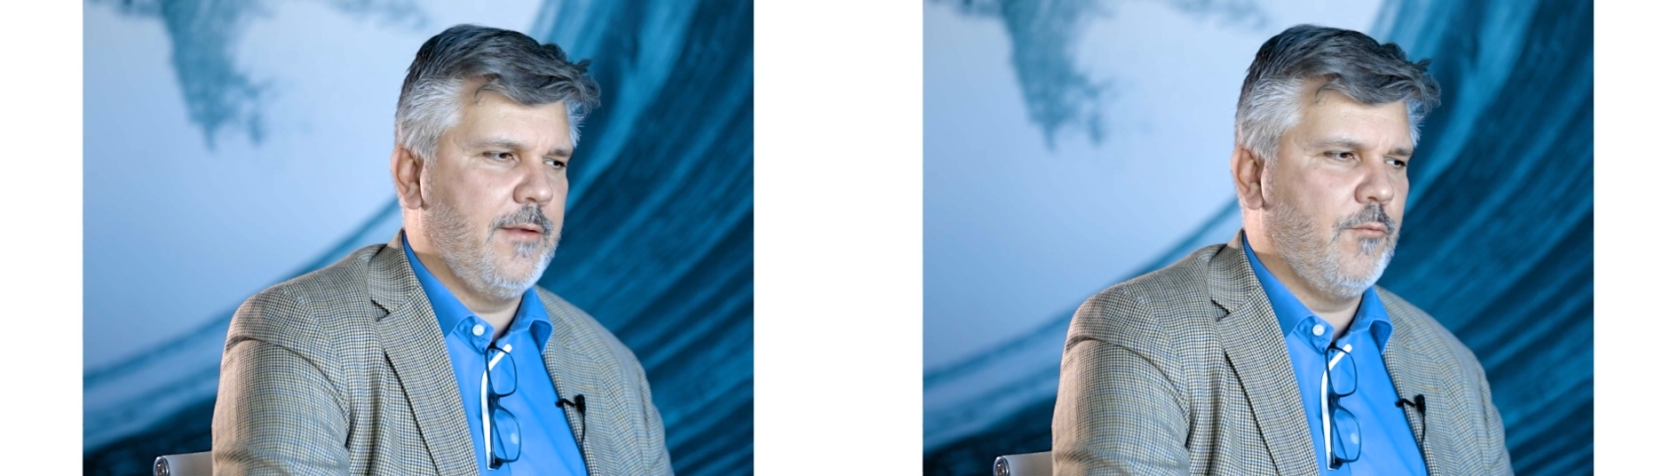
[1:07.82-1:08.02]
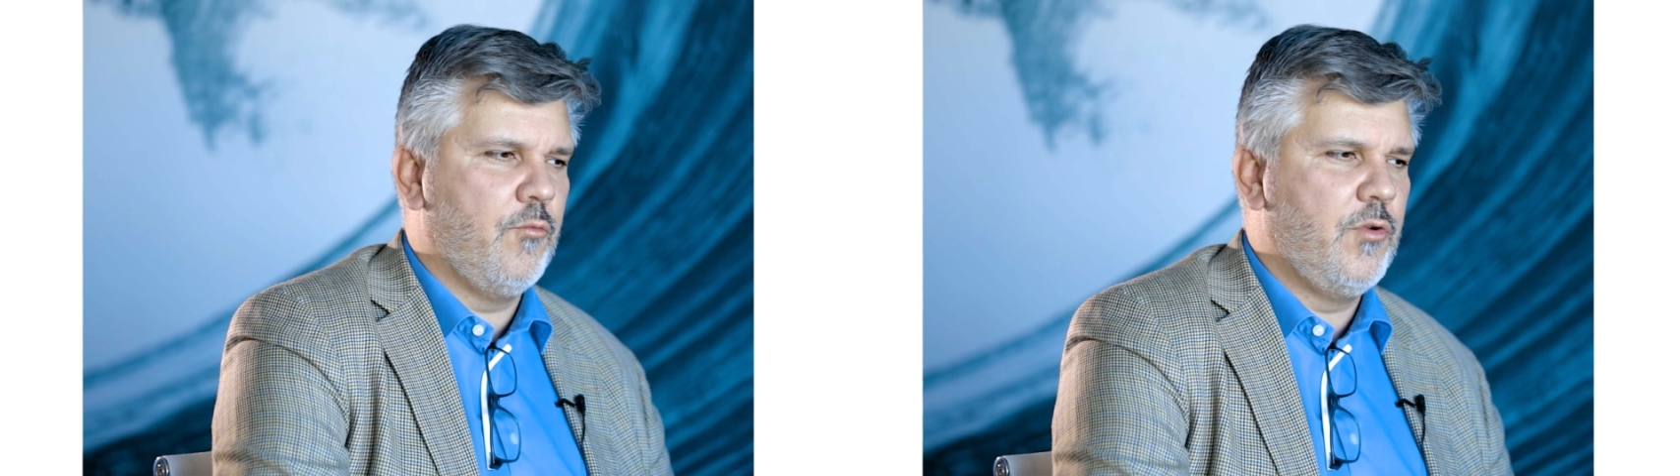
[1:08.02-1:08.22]

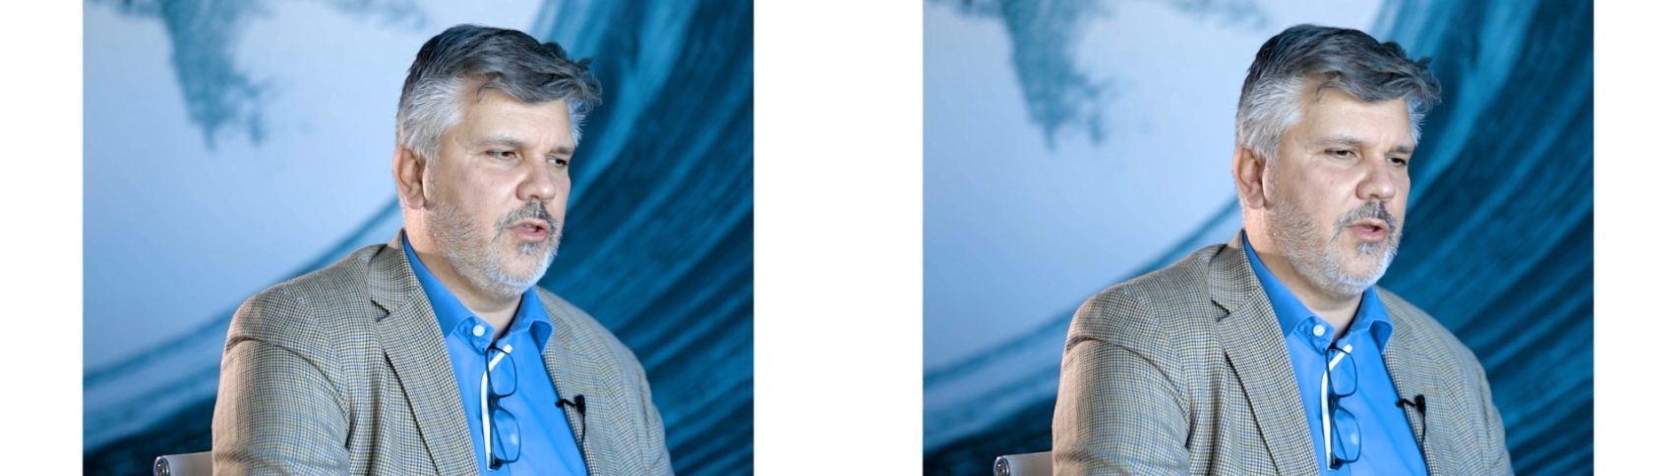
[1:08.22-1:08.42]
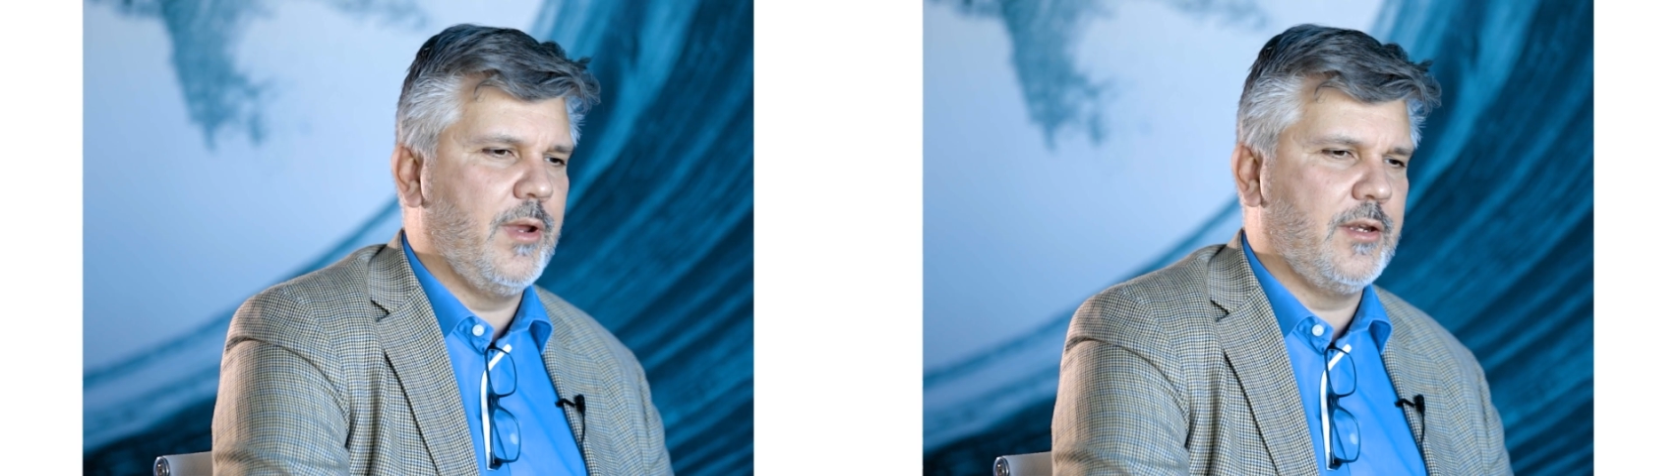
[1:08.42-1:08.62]
it
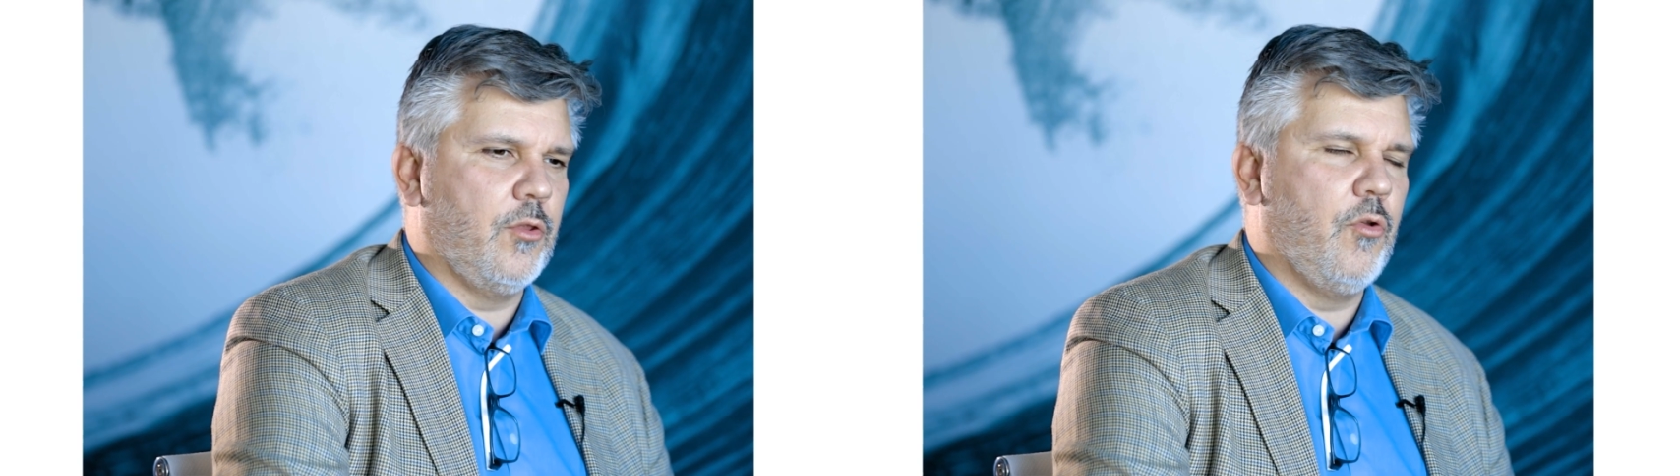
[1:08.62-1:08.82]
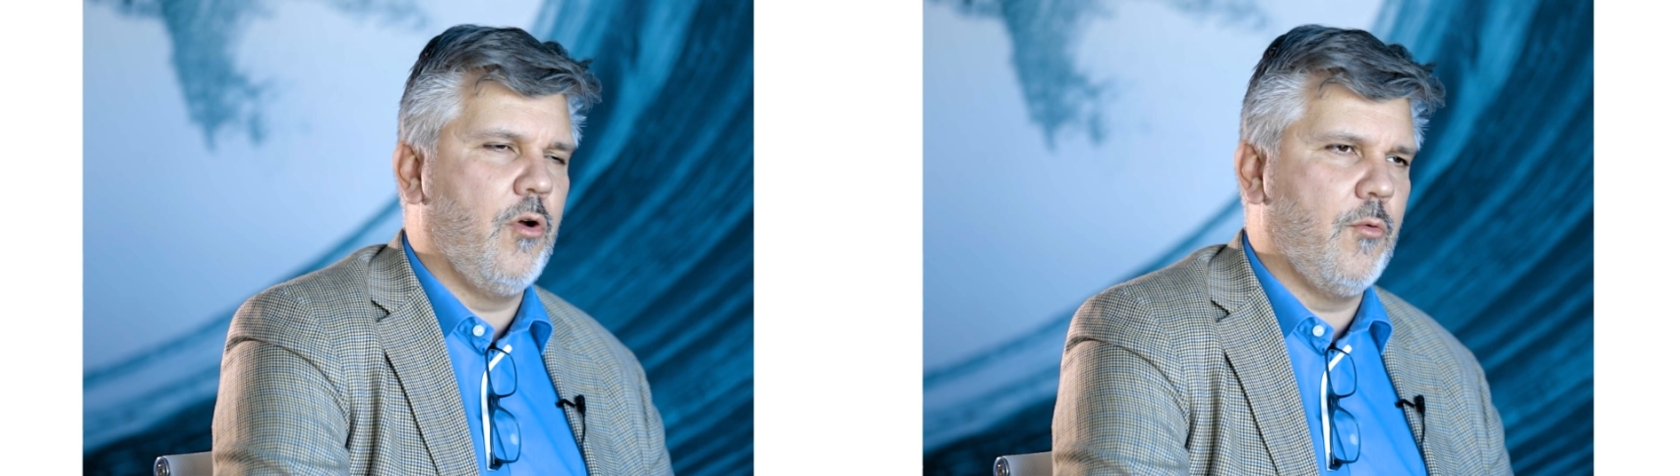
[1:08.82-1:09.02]
really went a
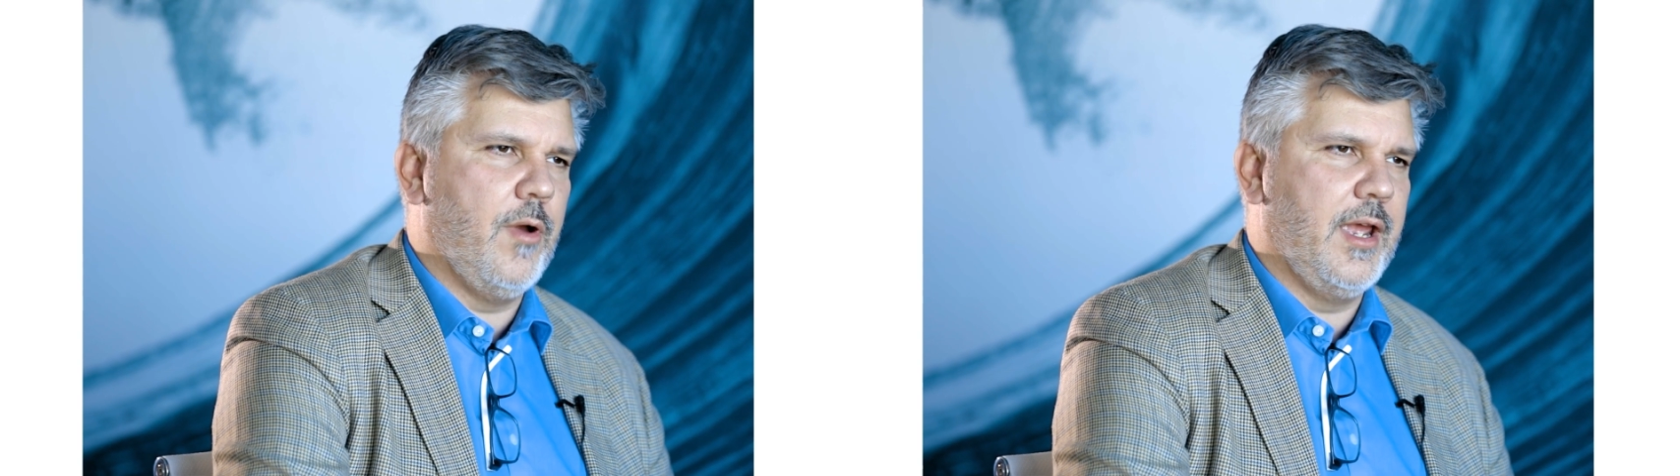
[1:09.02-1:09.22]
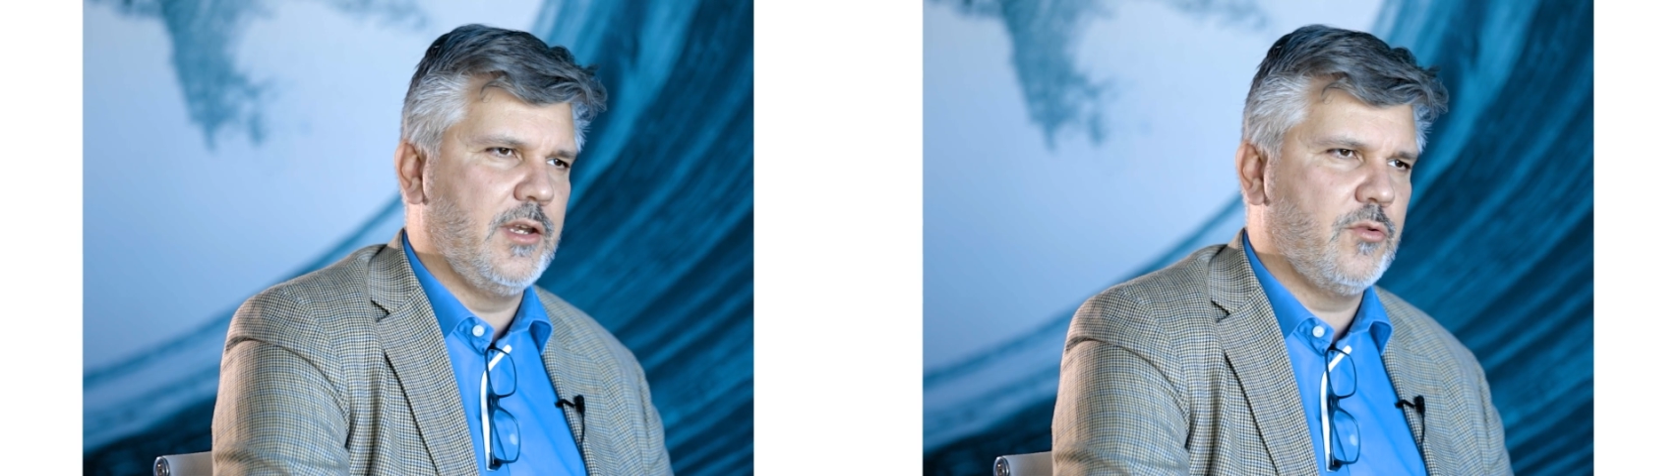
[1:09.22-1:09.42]
long
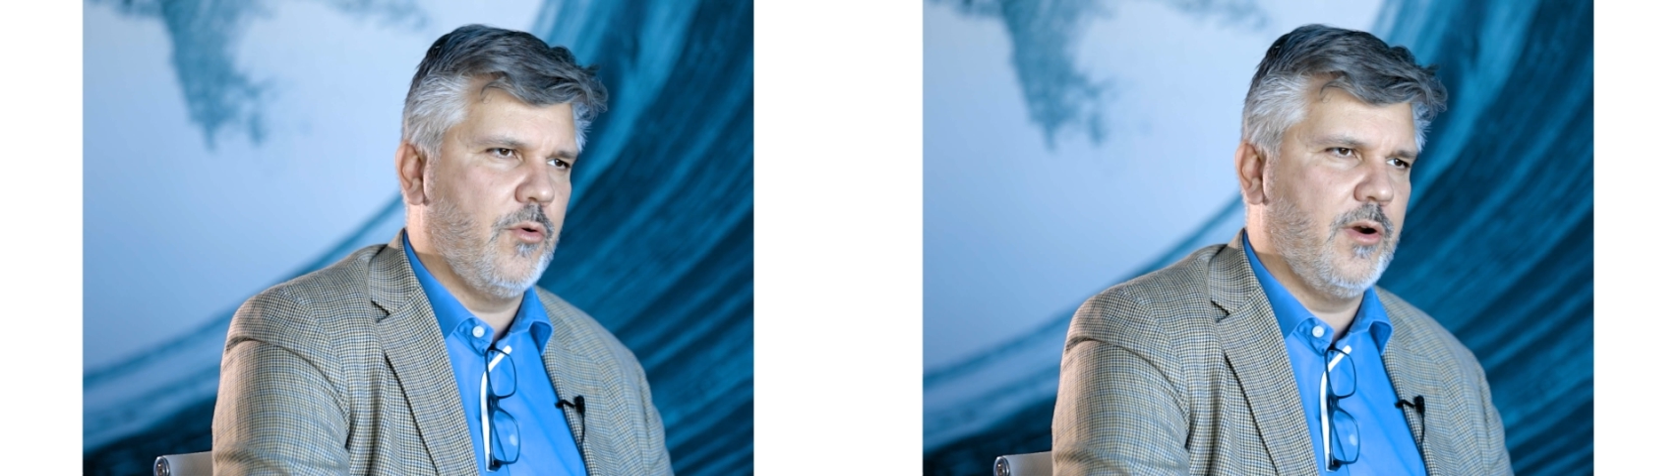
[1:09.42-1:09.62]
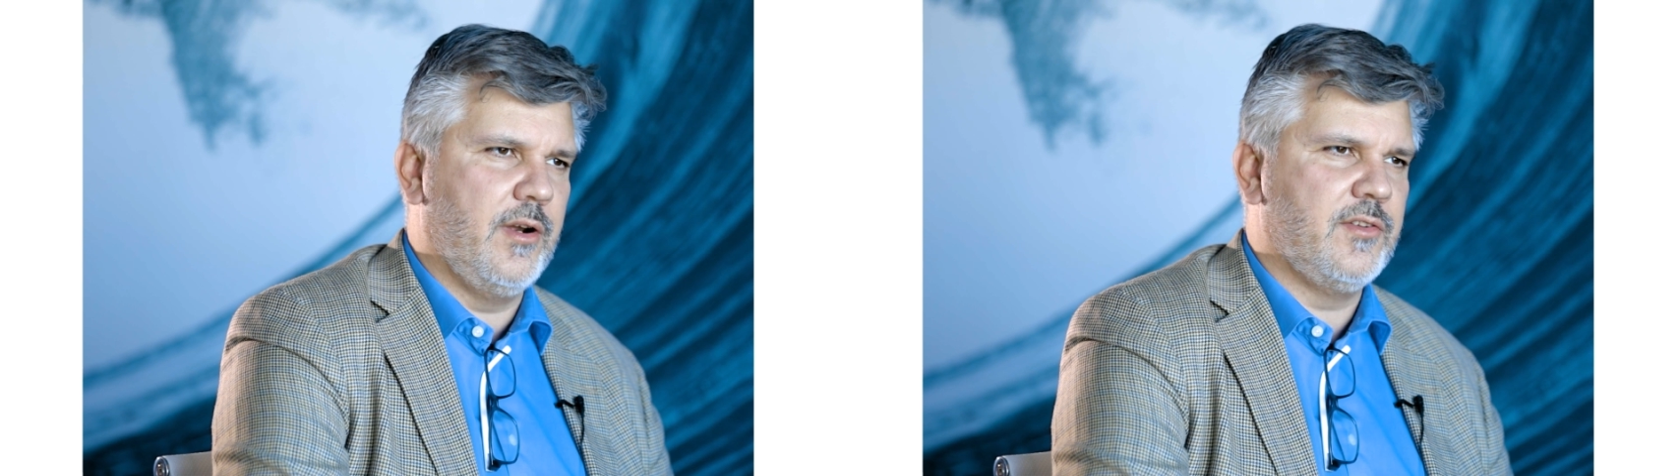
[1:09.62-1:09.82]
way
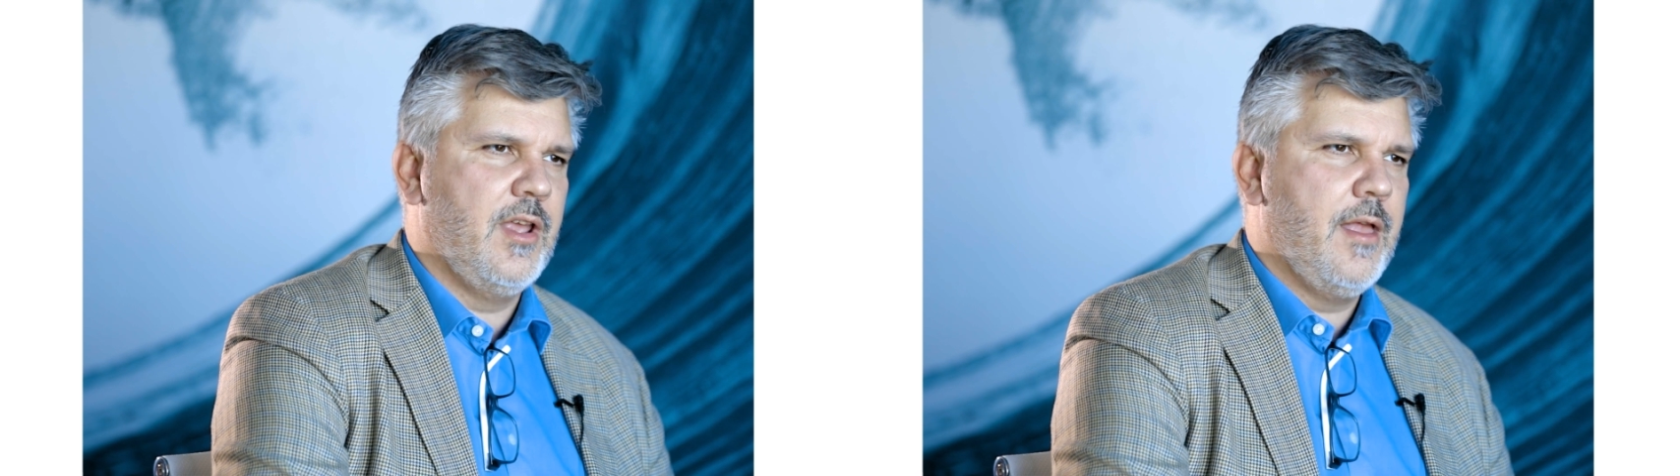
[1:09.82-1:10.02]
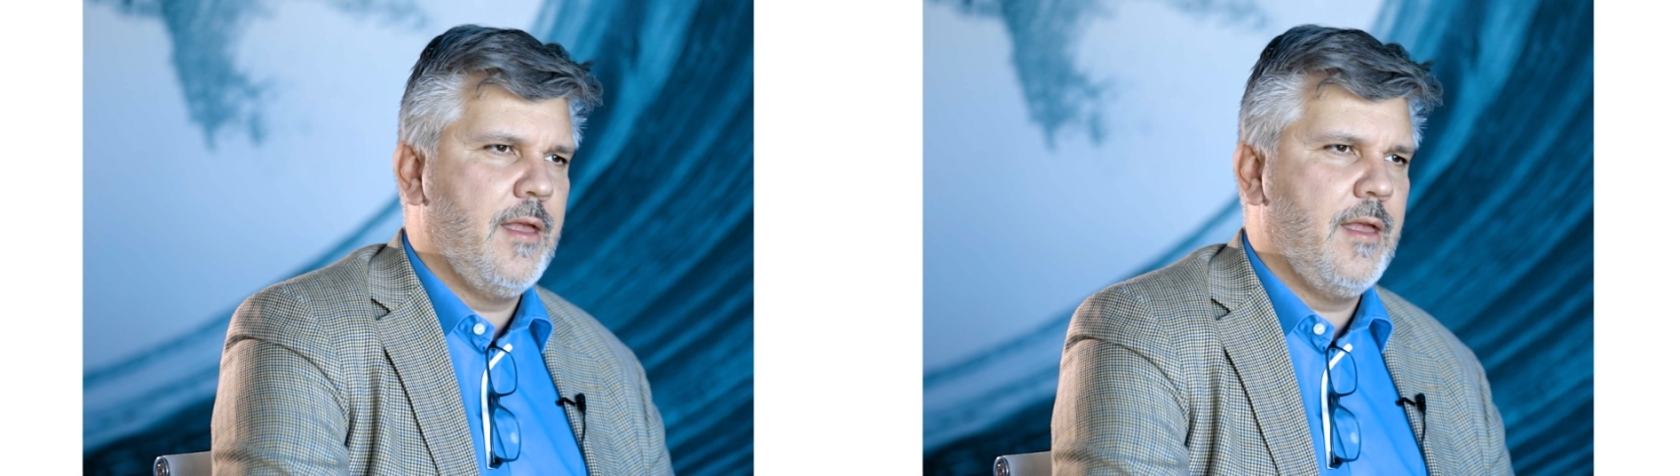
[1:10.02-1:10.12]
towards